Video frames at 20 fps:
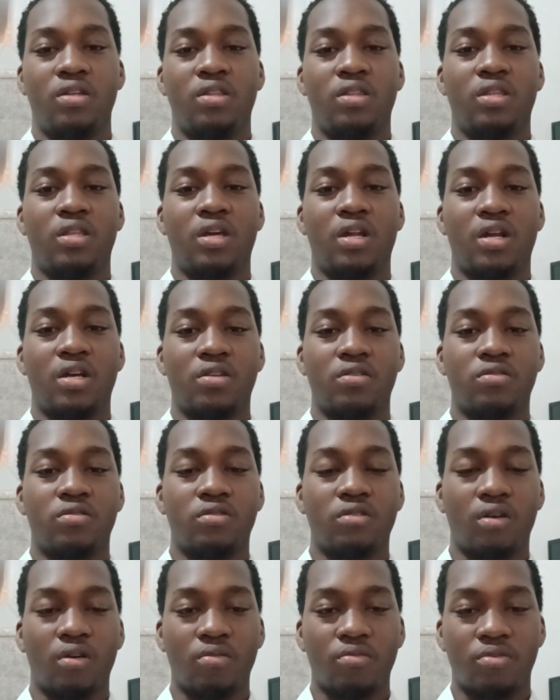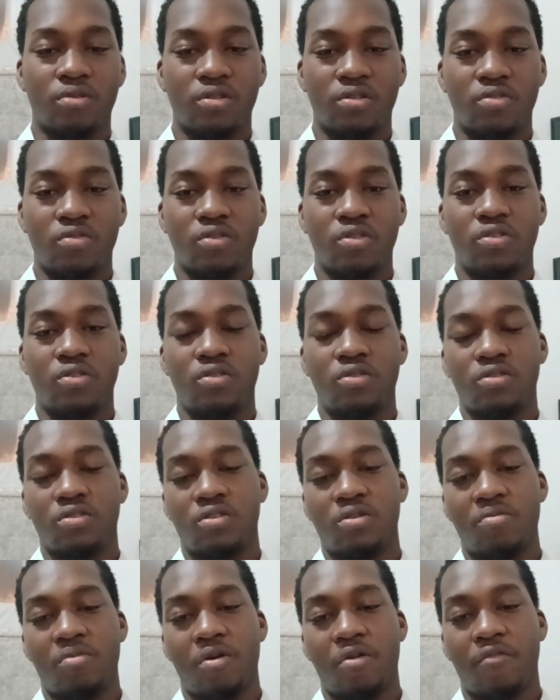There are some situations,
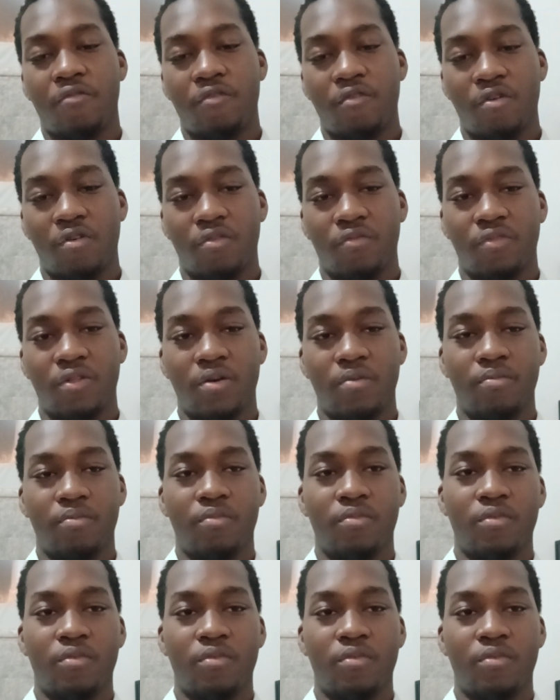about four of them,